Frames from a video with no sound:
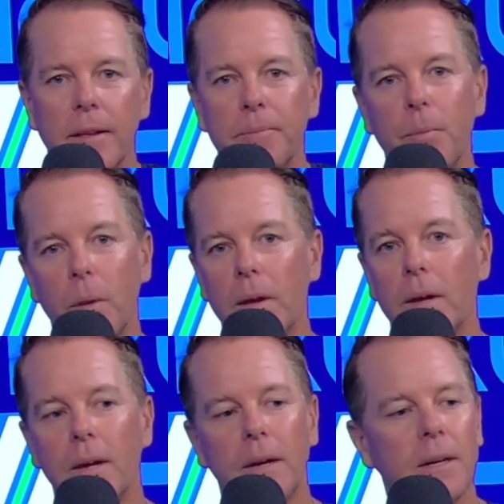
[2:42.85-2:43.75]
and
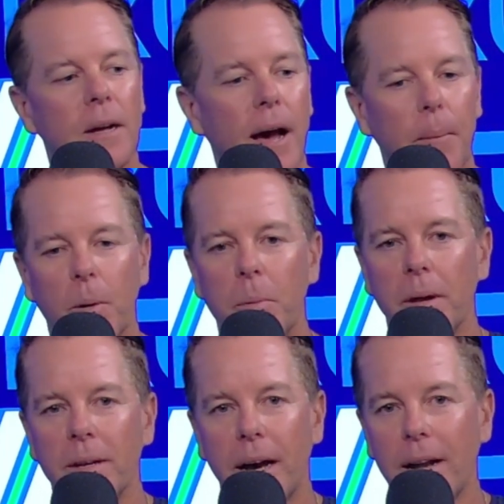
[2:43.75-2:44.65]
happy to be in